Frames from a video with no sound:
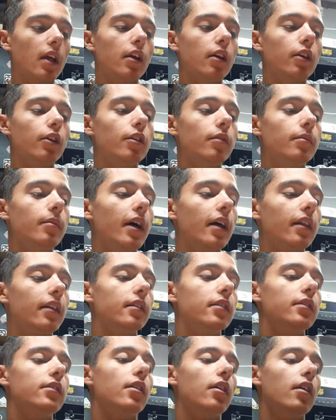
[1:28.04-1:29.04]
good
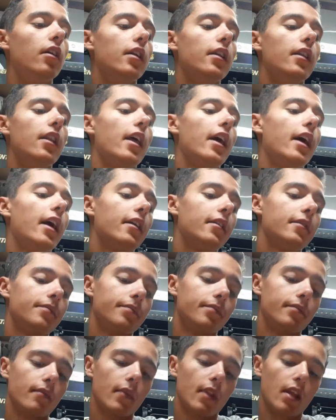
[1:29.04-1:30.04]
methods on that.
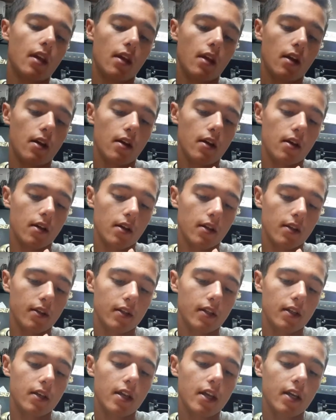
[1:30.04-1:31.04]

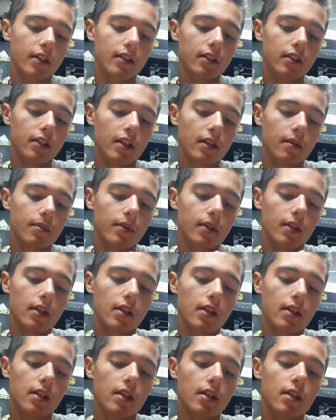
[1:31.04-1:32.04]
Next step
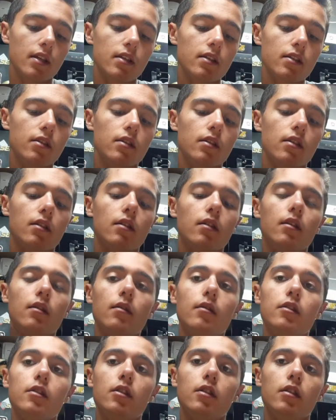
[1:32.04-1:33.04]
is
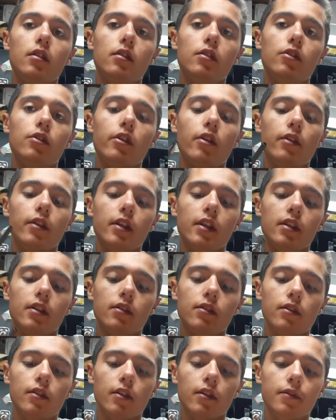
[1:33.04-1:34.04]
to install the
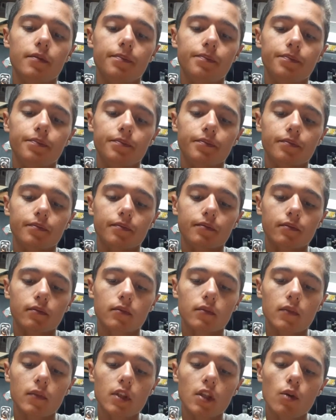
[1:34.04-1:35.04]
insert.
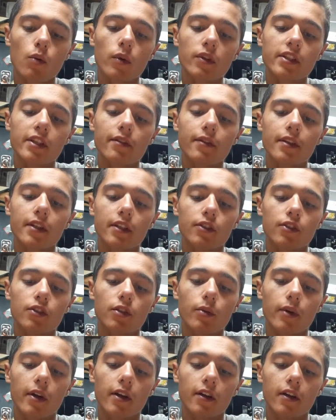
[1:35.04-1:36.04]
Once everything's
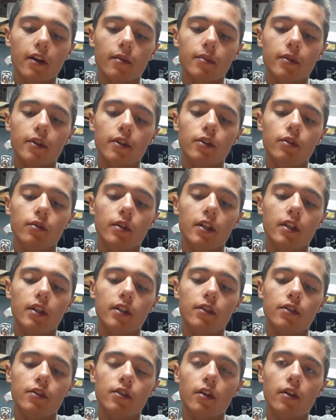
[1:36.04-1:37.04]
squared up, you can
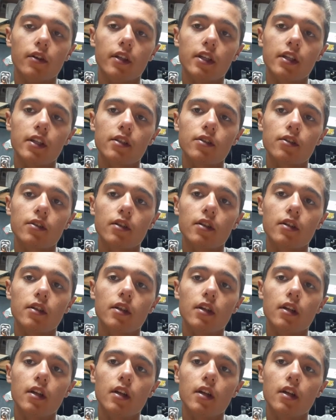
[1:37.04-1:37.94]
install the insert.